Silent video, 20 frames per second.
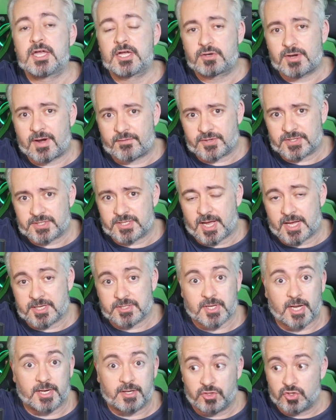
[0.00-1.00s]
graphics
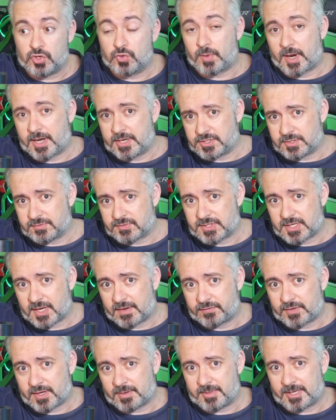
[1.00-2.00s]
cards, like a new range of
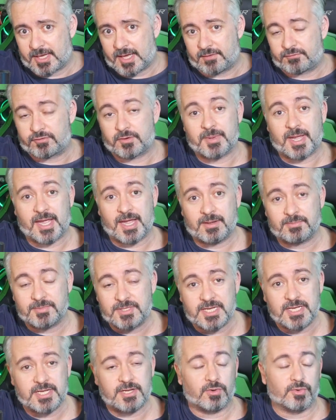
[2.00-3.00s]
stuff coming out from
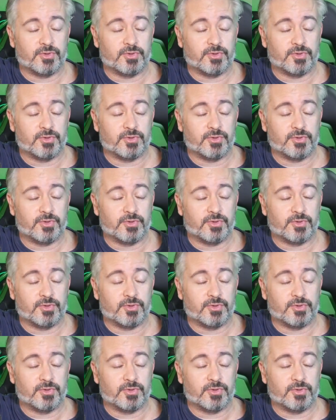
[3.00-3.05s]
AMD